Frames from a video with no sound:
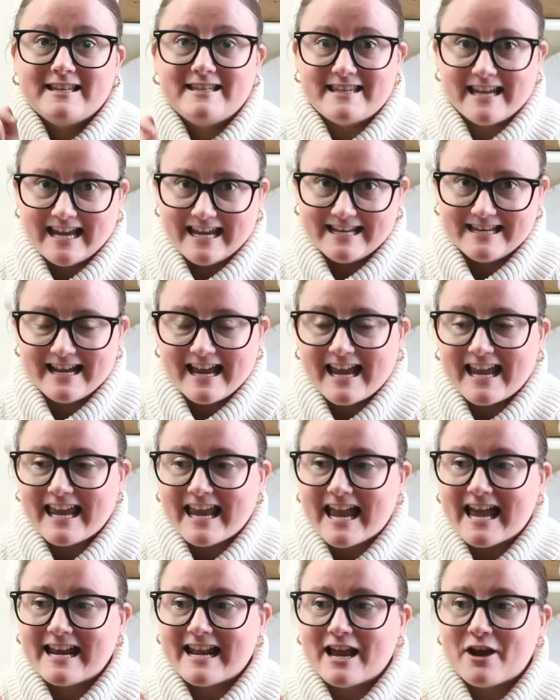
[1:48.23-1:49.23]
date
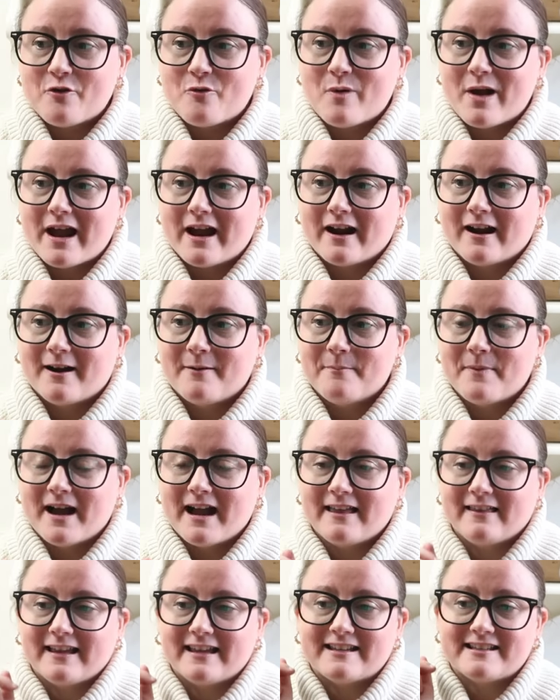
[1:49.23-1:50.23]
night and I wear
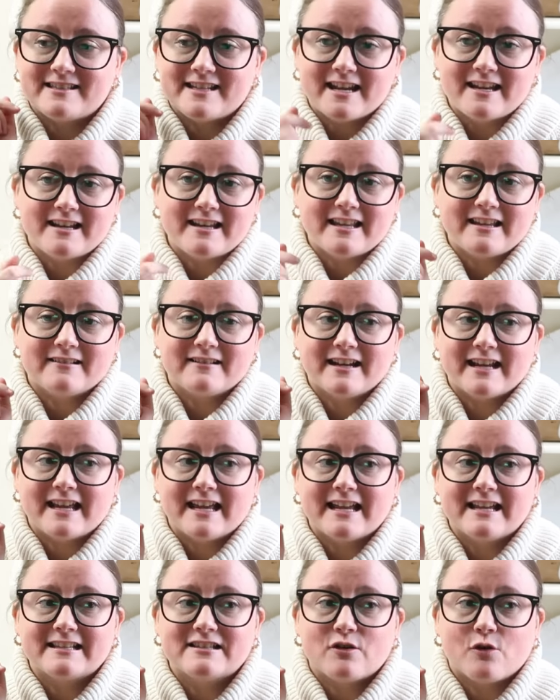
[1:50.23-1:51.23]
my like studded
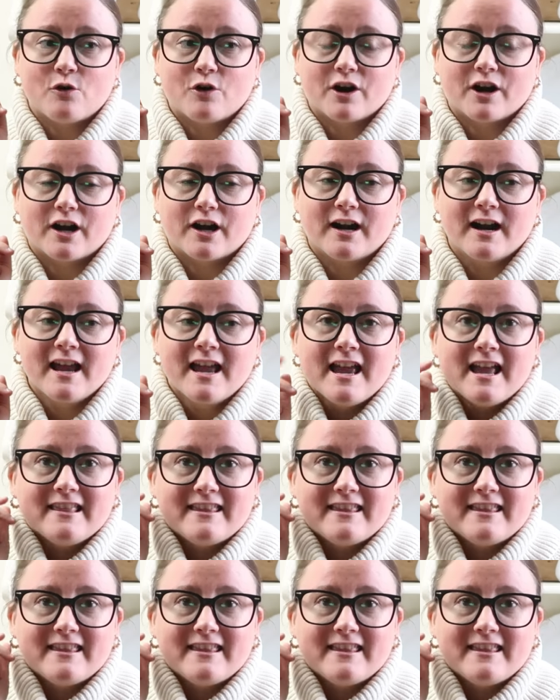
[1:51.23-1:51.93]
earrings or